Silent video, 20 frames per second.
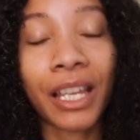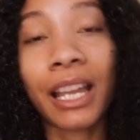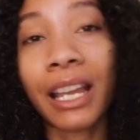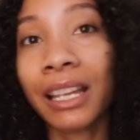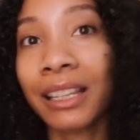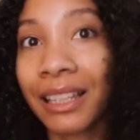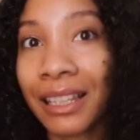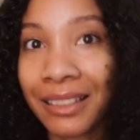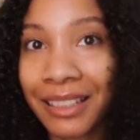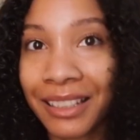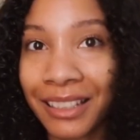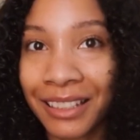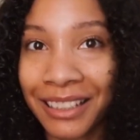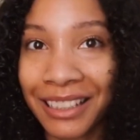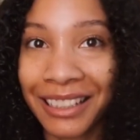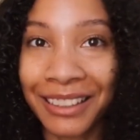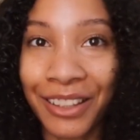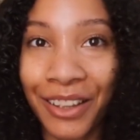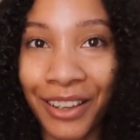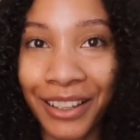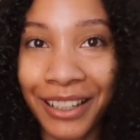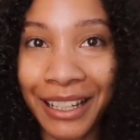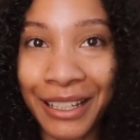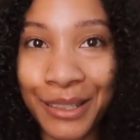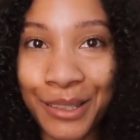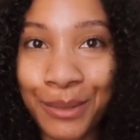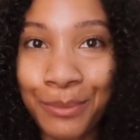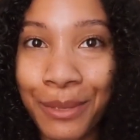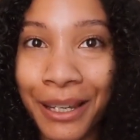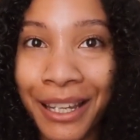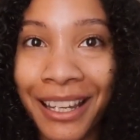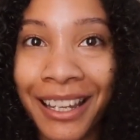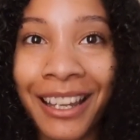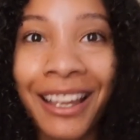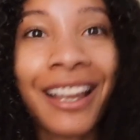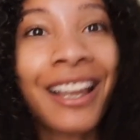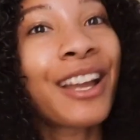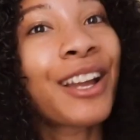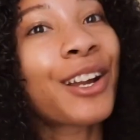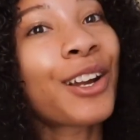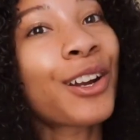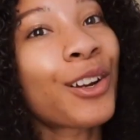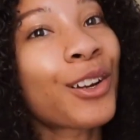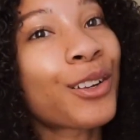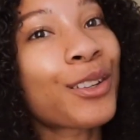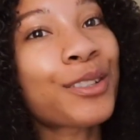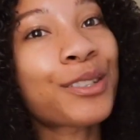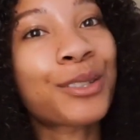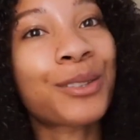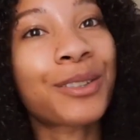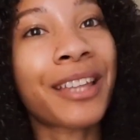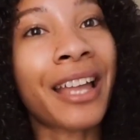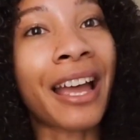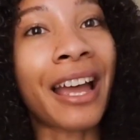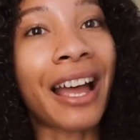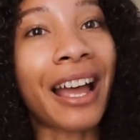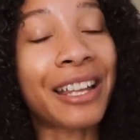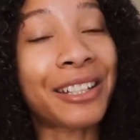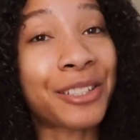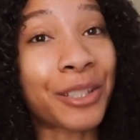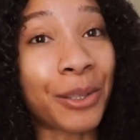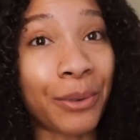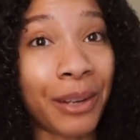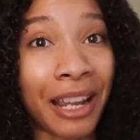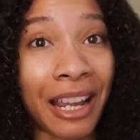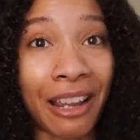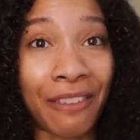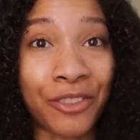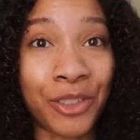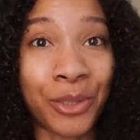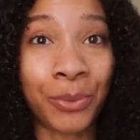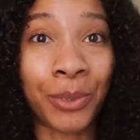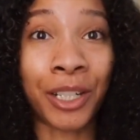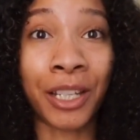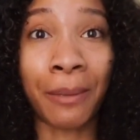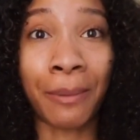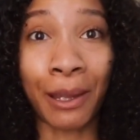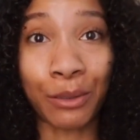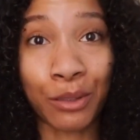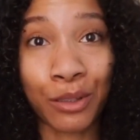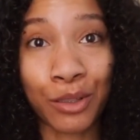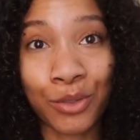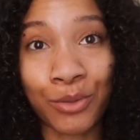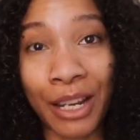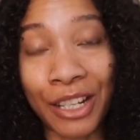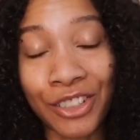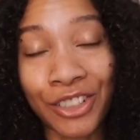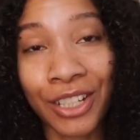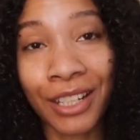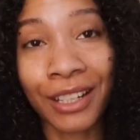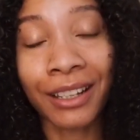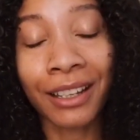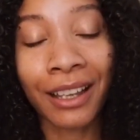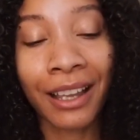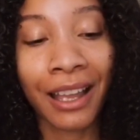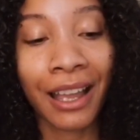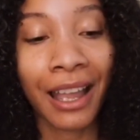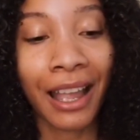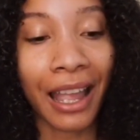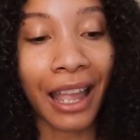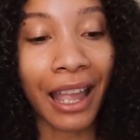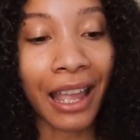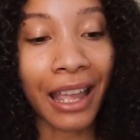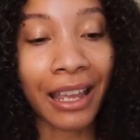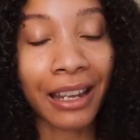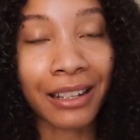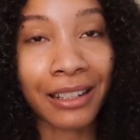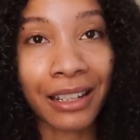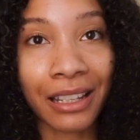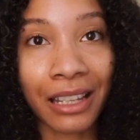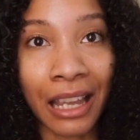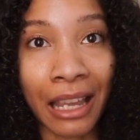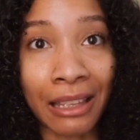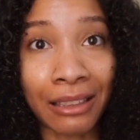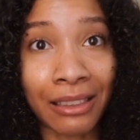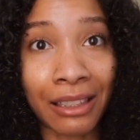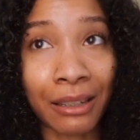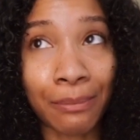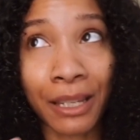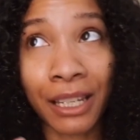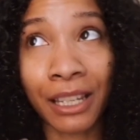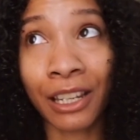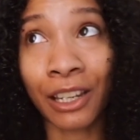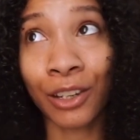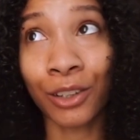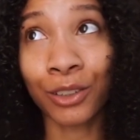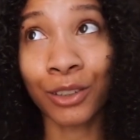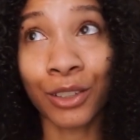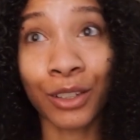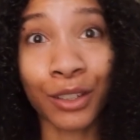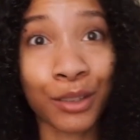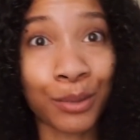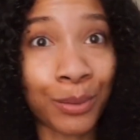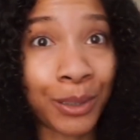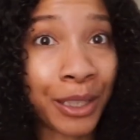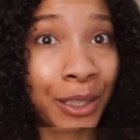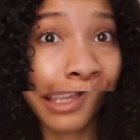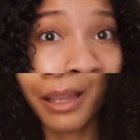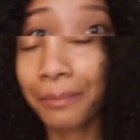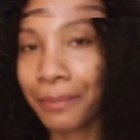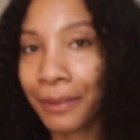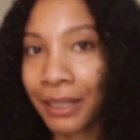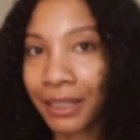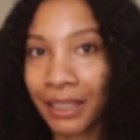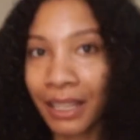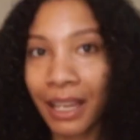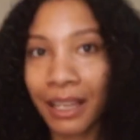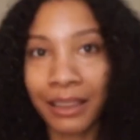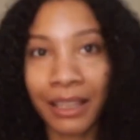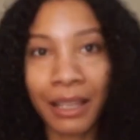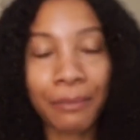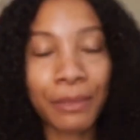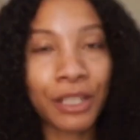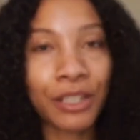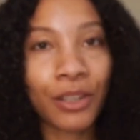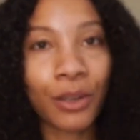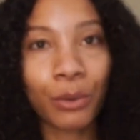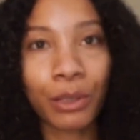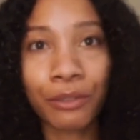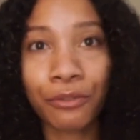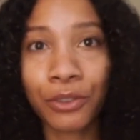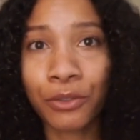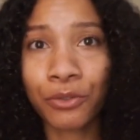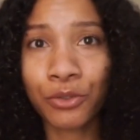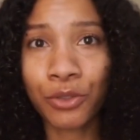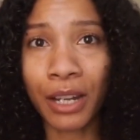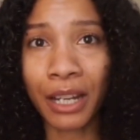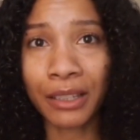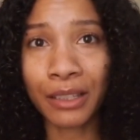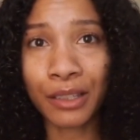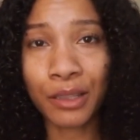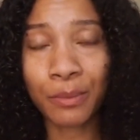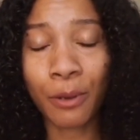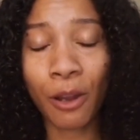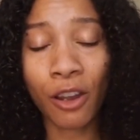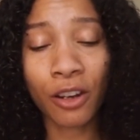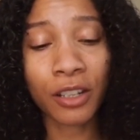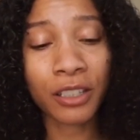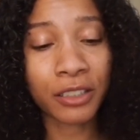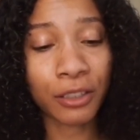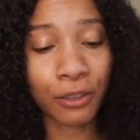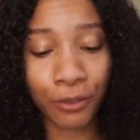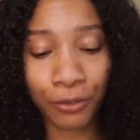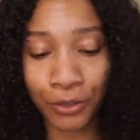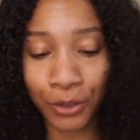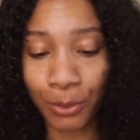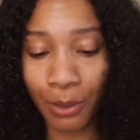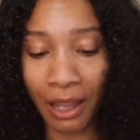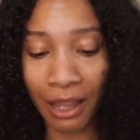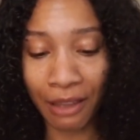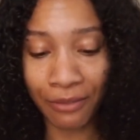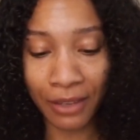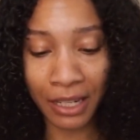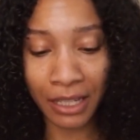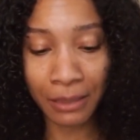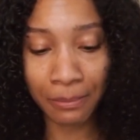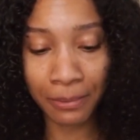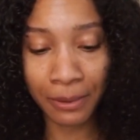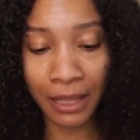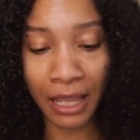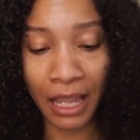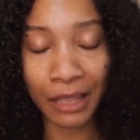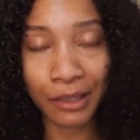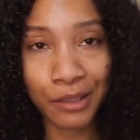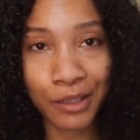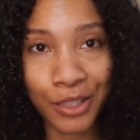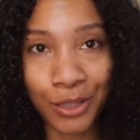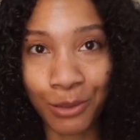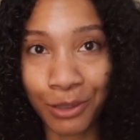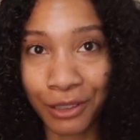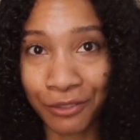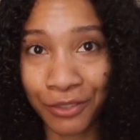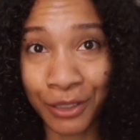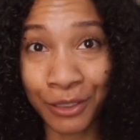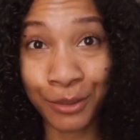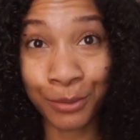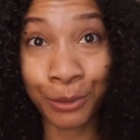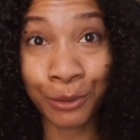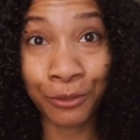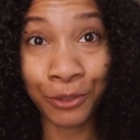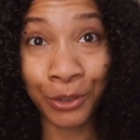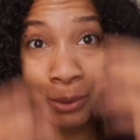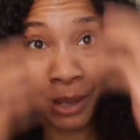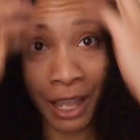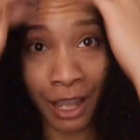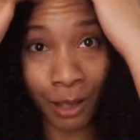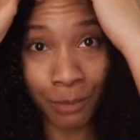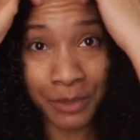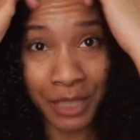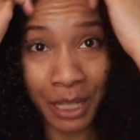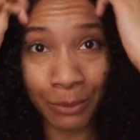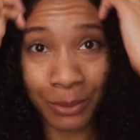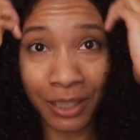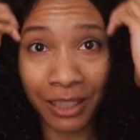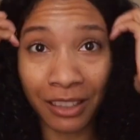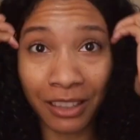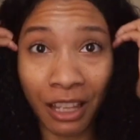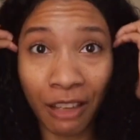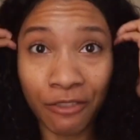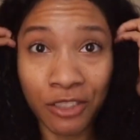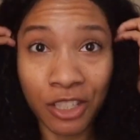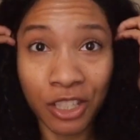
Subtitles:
I like that it elongates my curls so that I don't have to worry about stretching, and I think my hair looks really great. But yeah, let me know if you've tried this product or if you have any plans to, and if this review helped, I would love